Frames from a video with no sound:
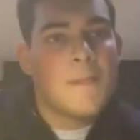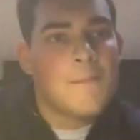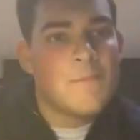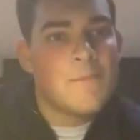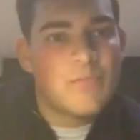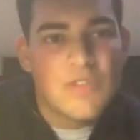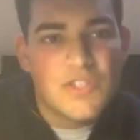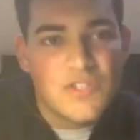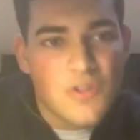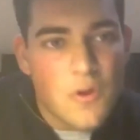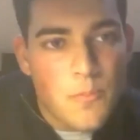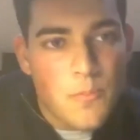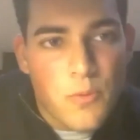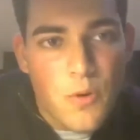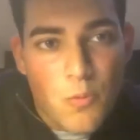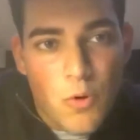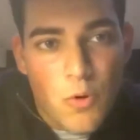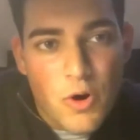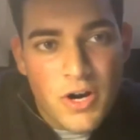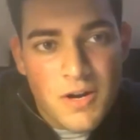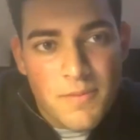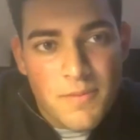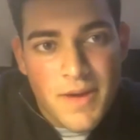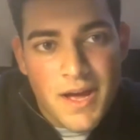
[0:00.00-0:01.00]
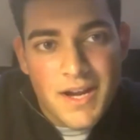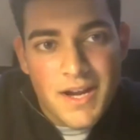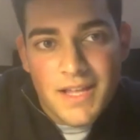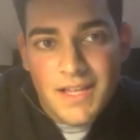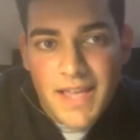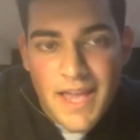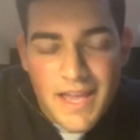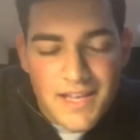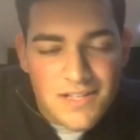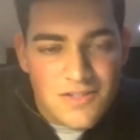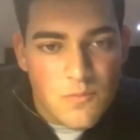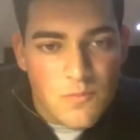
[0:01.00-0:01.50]
there's no point worrying about it.
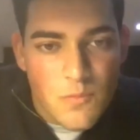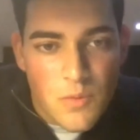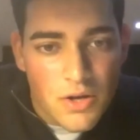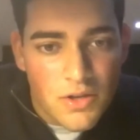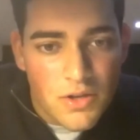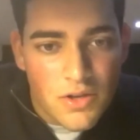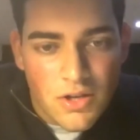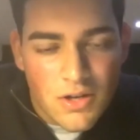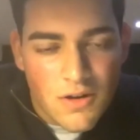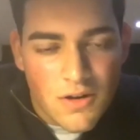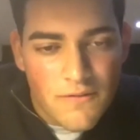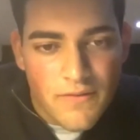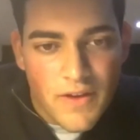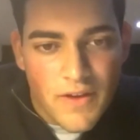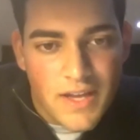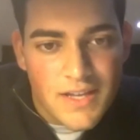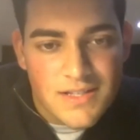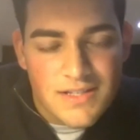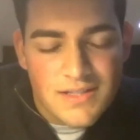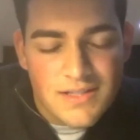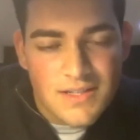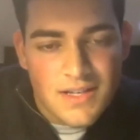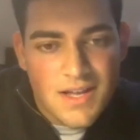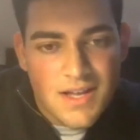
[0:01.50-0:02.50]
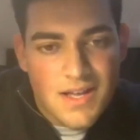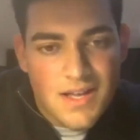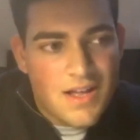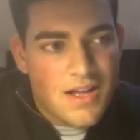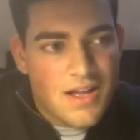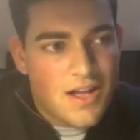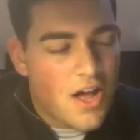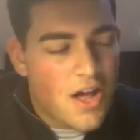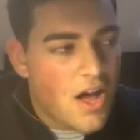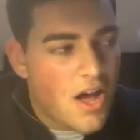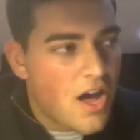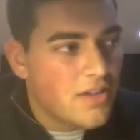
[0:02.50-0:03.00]
Yes, you're going to face
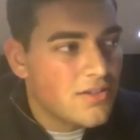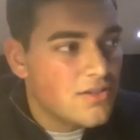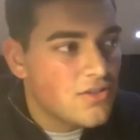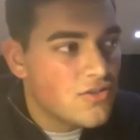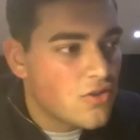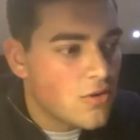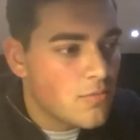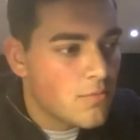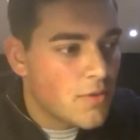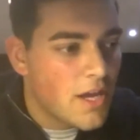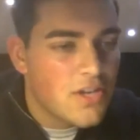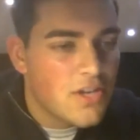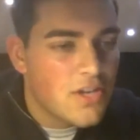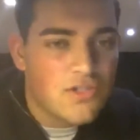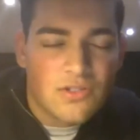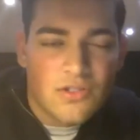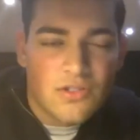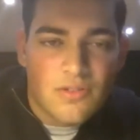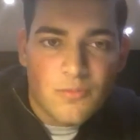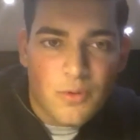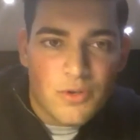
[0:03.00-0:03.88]
discrimination.